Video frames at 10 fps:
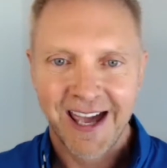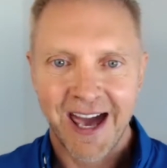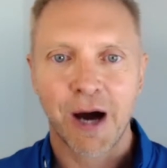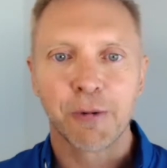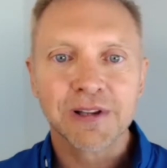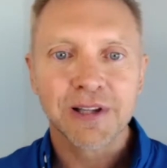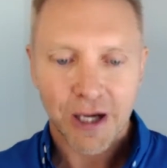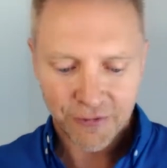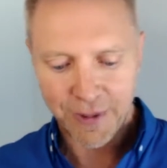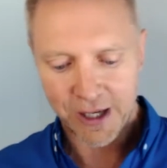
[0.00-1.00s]
And I would
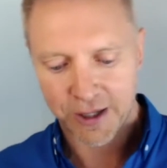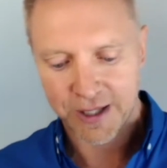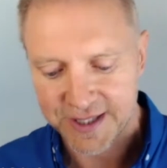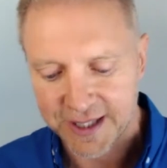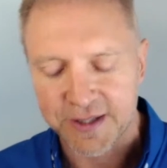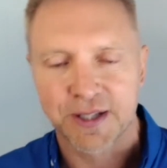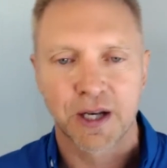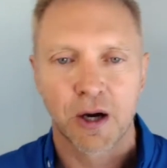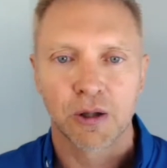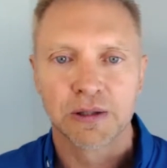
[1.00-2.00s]
love for my audience to get to
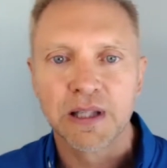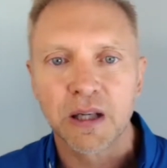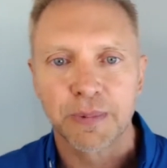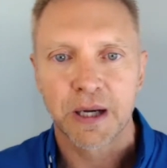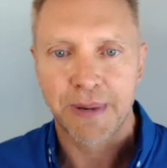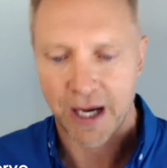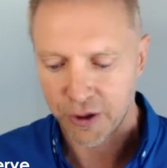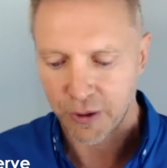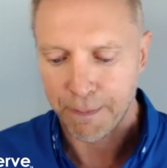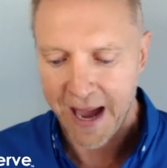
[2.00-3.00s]
know a little bit about
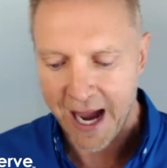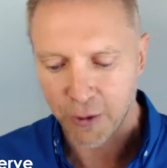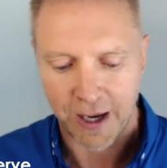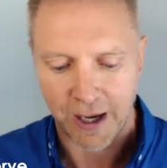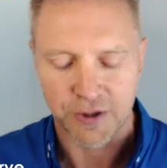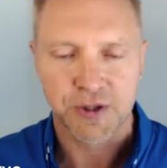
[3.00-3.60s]
your background.